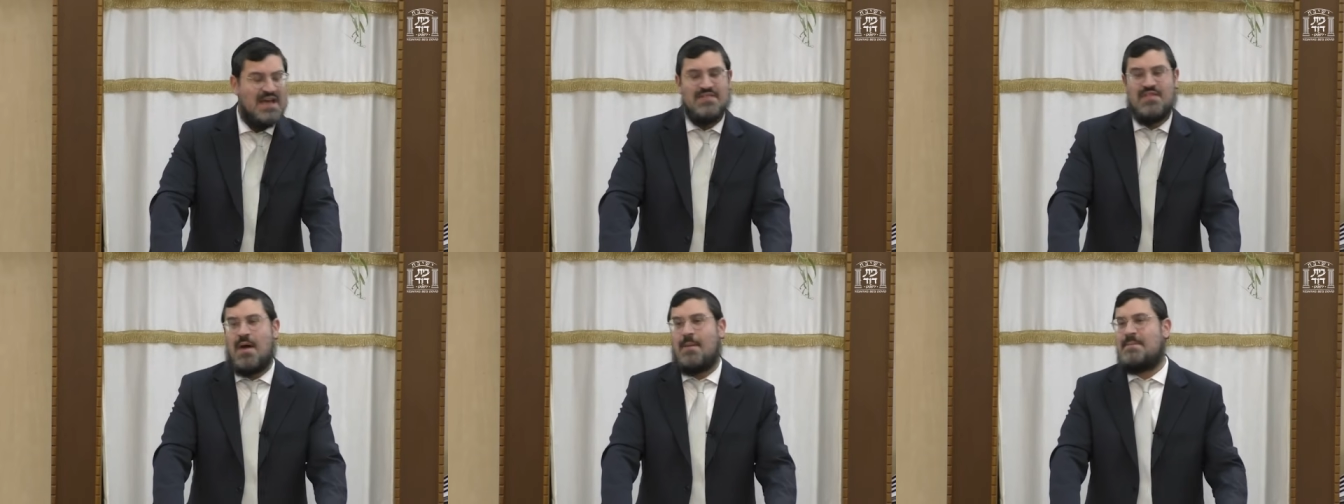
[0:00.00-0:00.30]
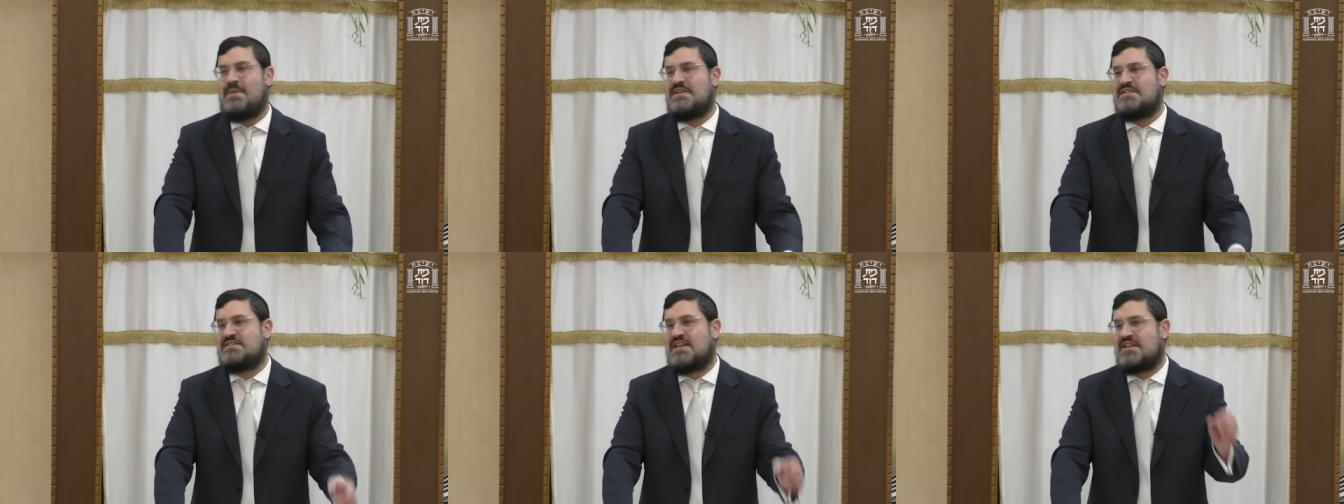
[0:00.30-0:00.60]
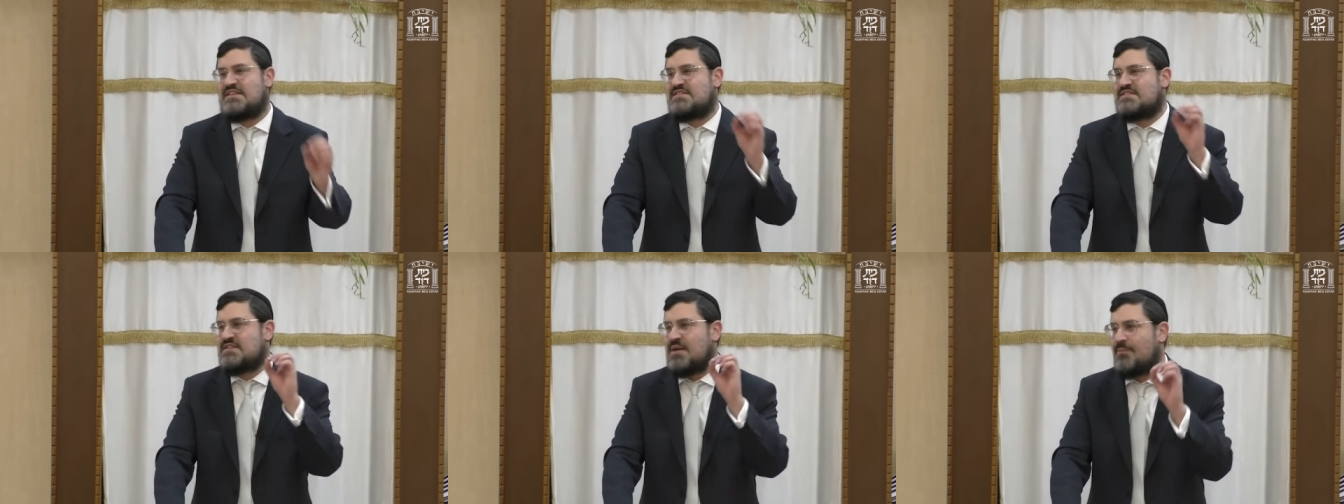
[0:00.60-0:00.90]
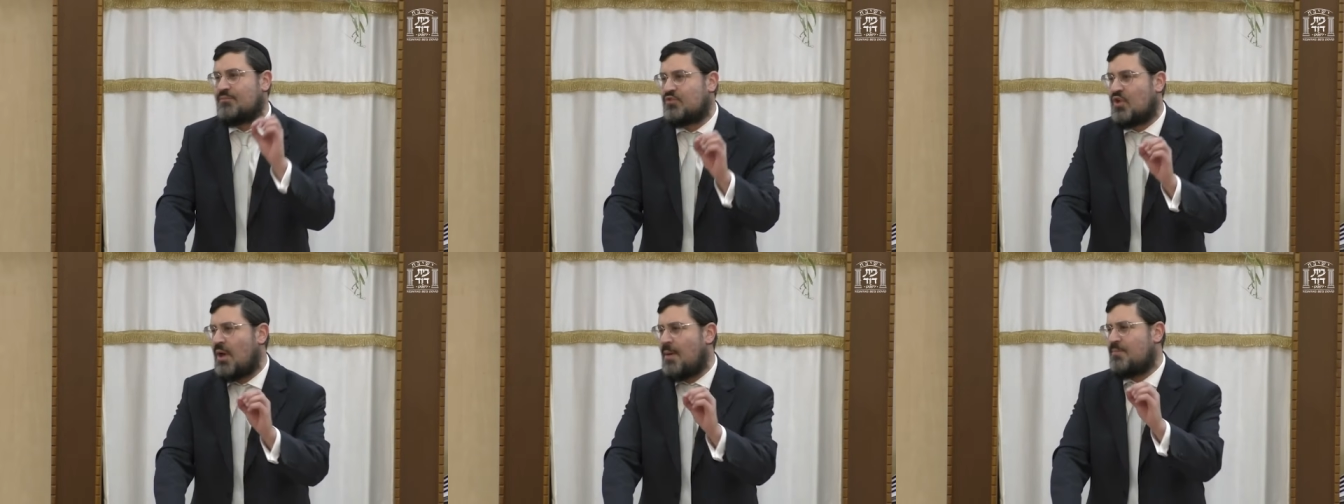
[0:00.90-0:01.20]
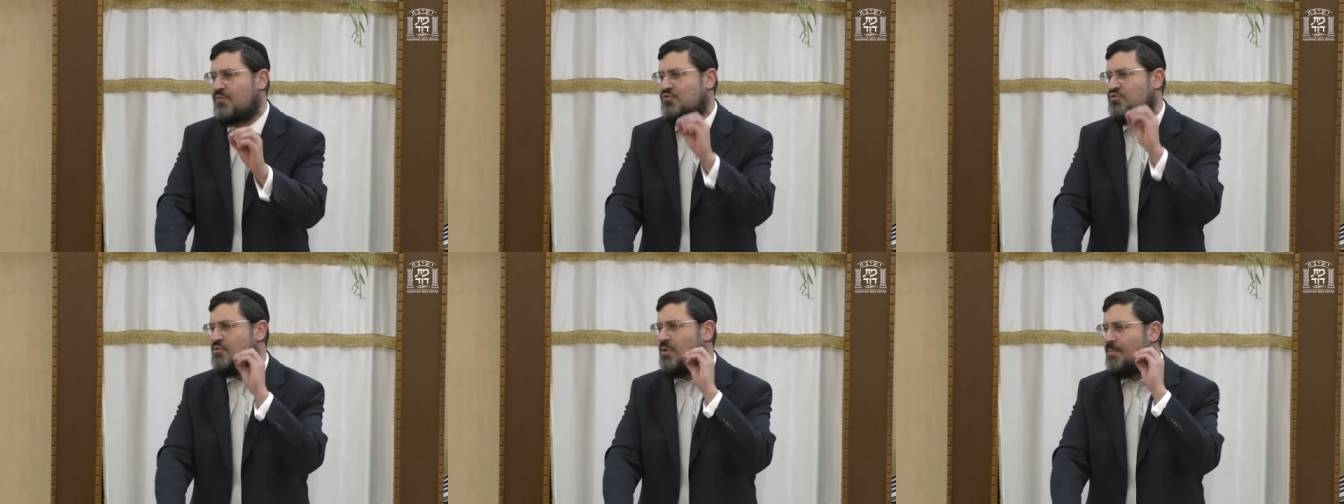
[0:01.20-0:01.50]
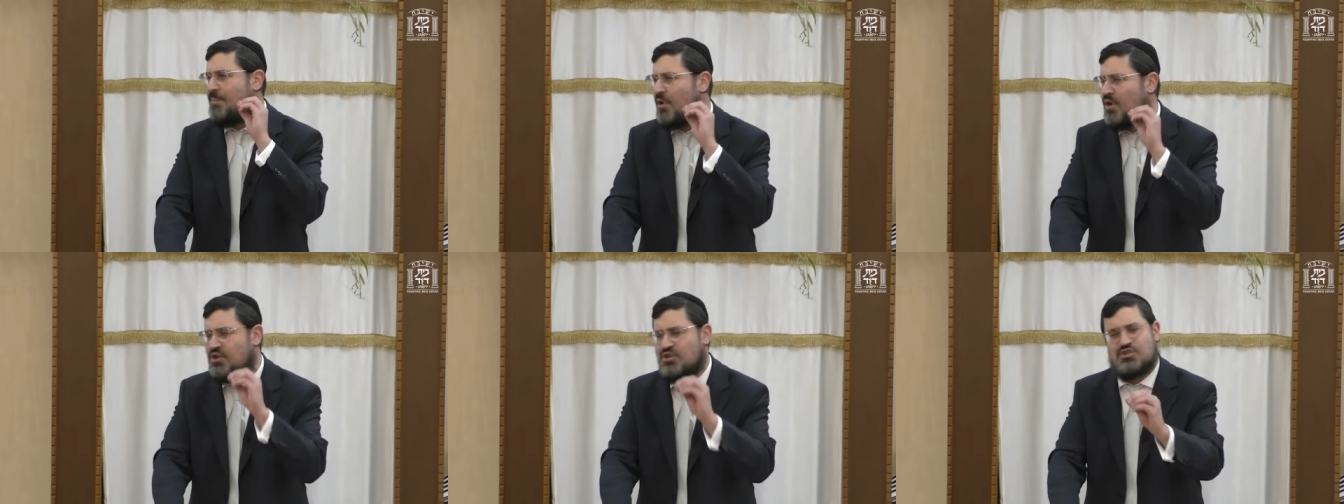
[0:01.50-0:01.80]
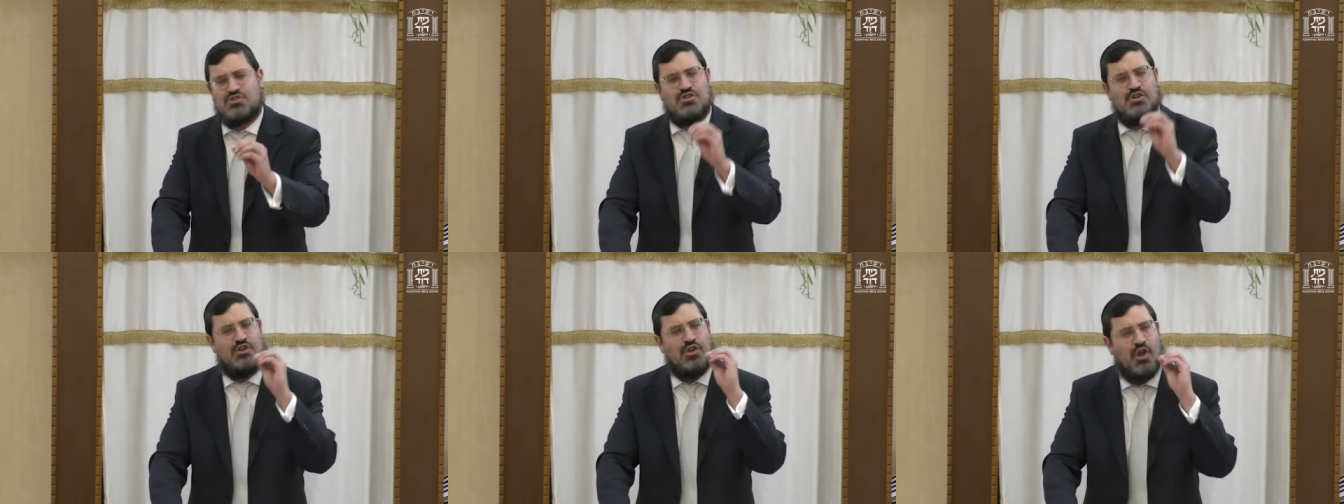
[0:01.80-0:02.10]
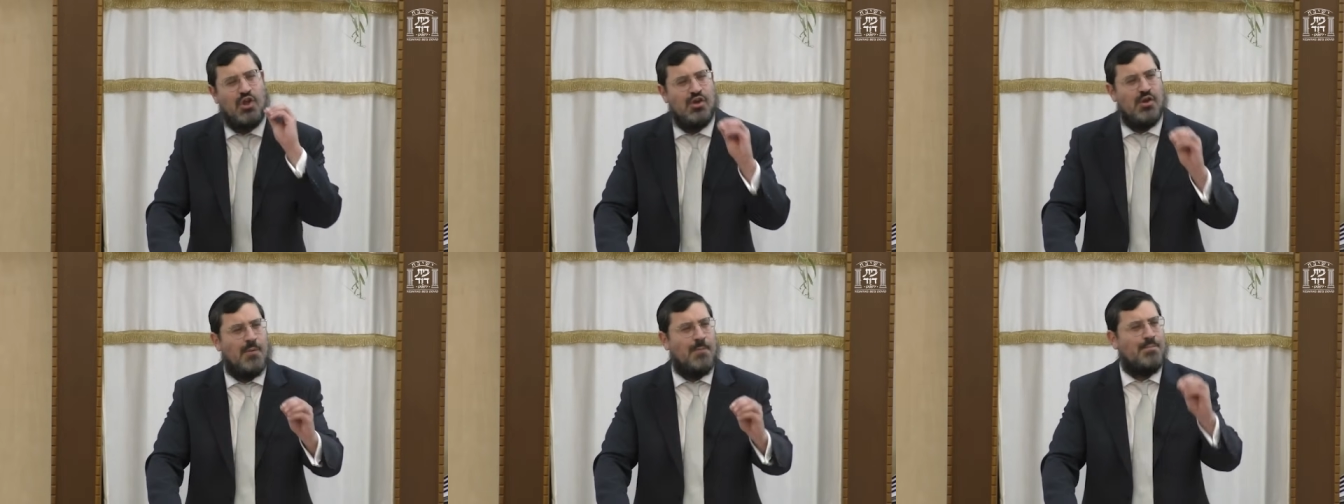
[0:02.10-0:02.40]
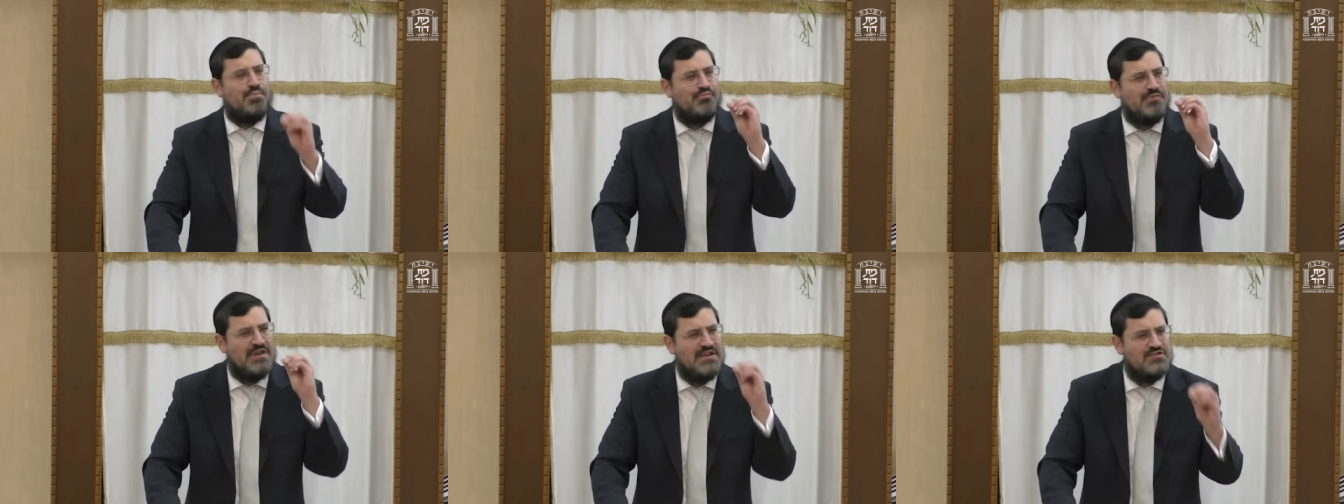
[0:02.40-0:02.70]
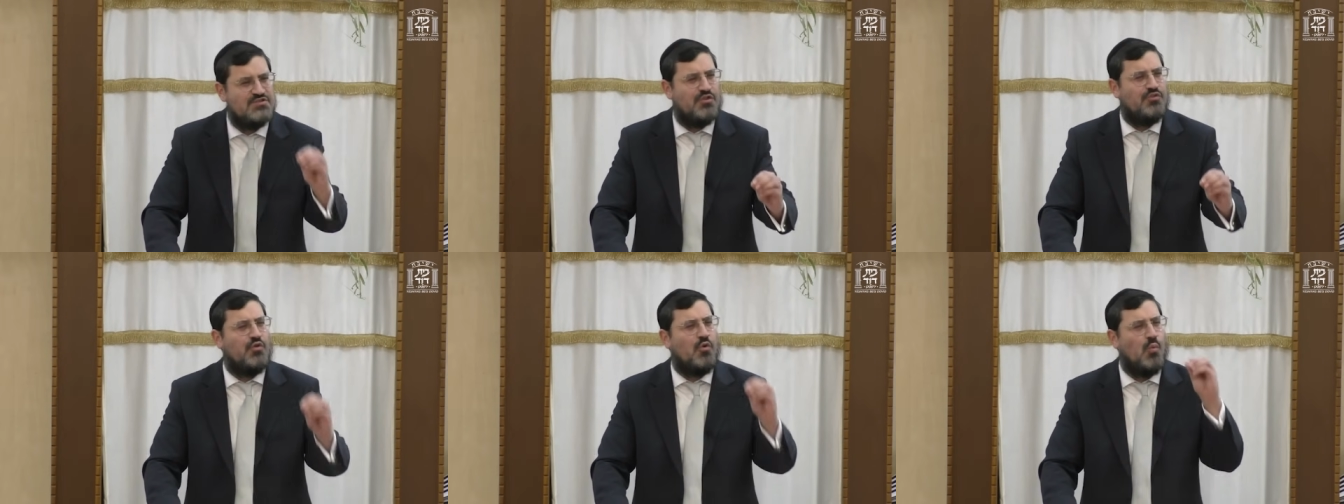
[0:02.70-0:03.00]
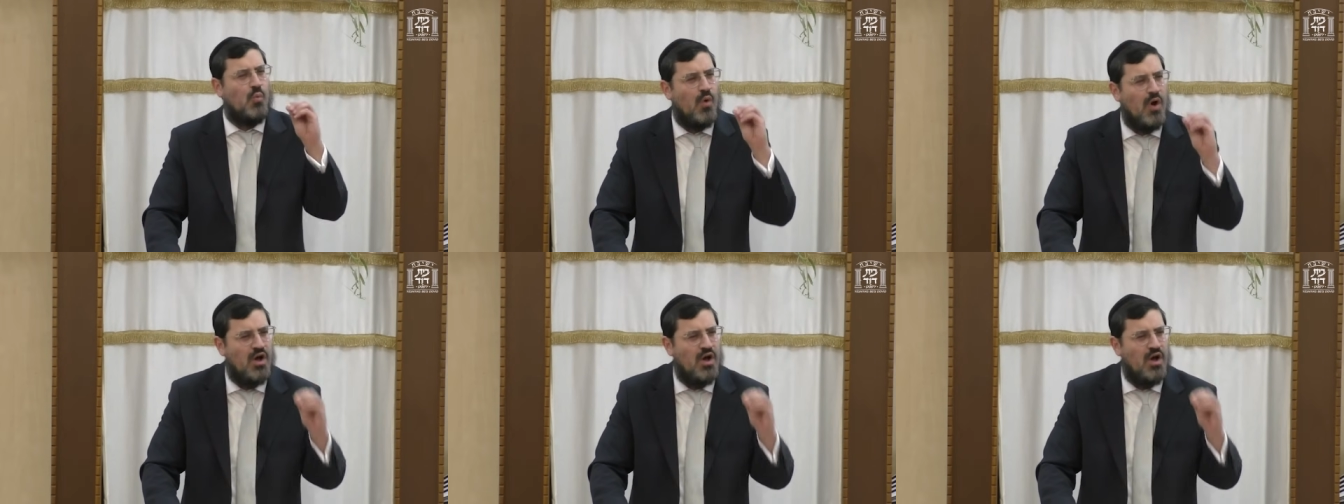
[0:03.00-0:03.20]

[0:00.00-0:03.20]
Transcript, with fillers: That means that sometimes the Rabban Shalom brings on the